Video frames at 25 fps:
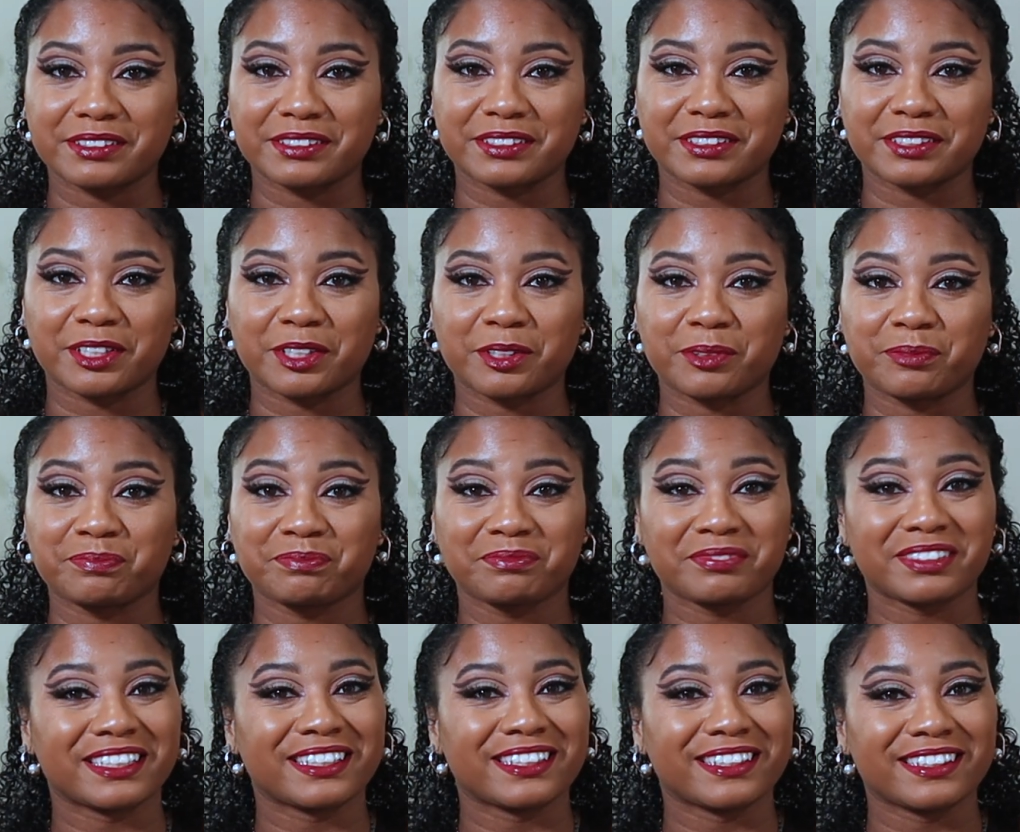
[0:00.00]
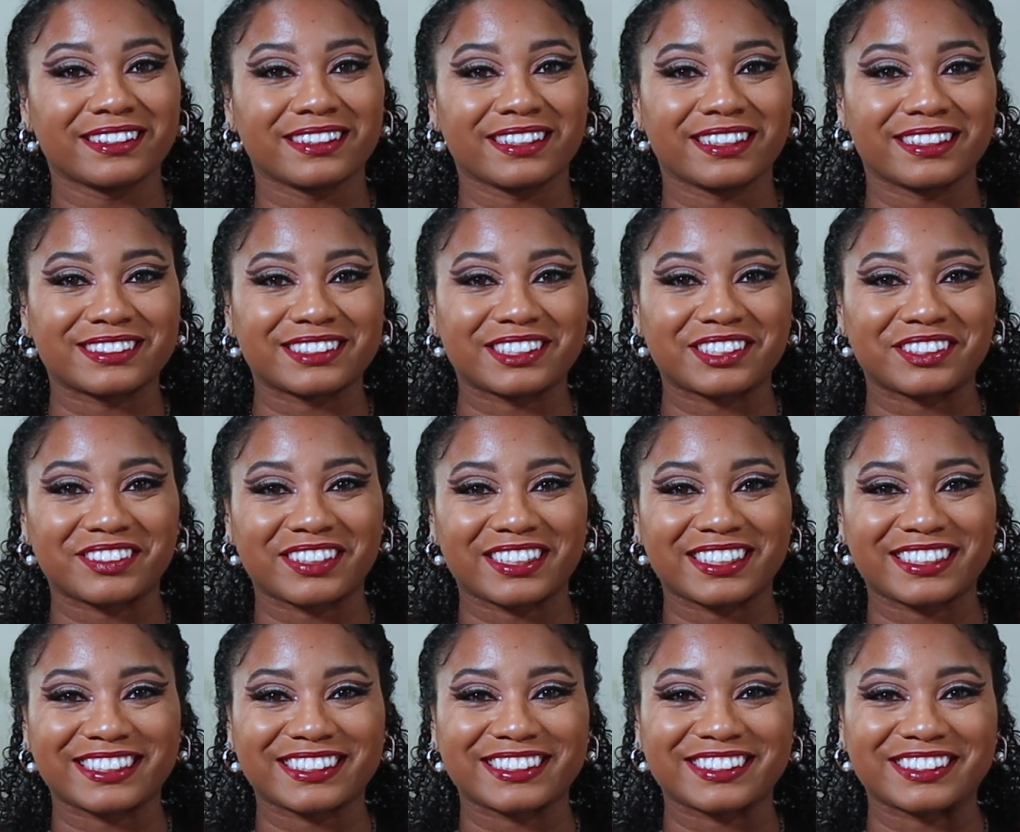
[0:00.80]
So let's get
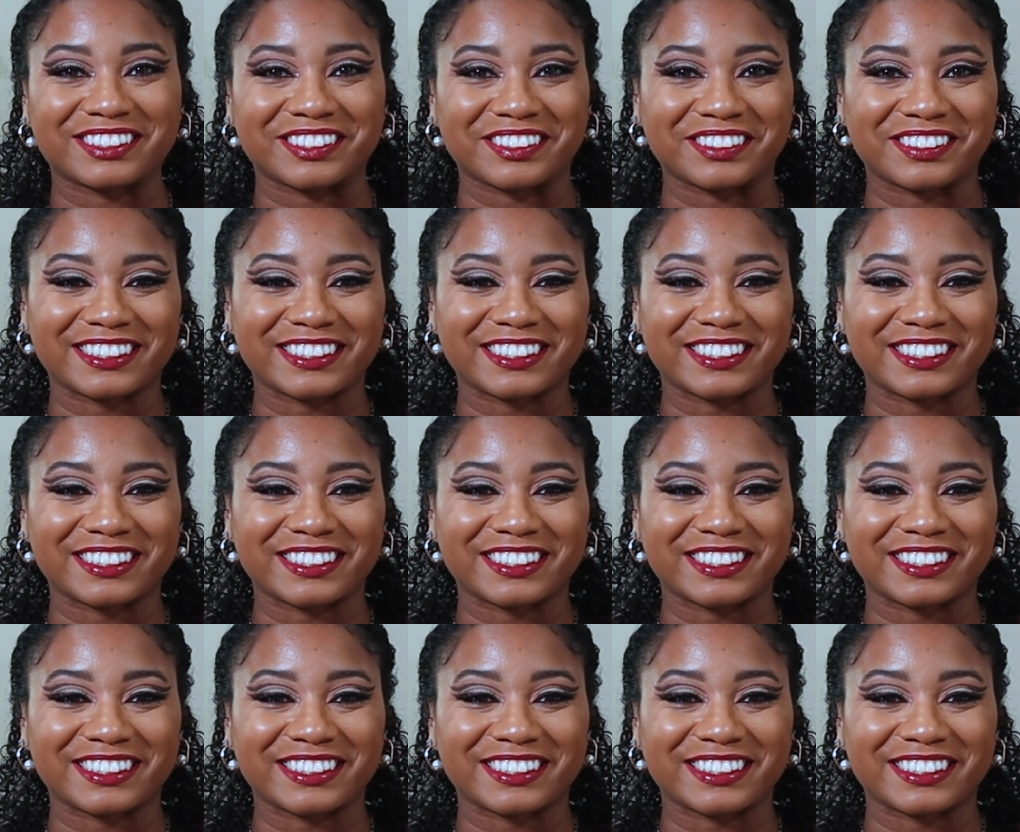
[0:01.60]
right into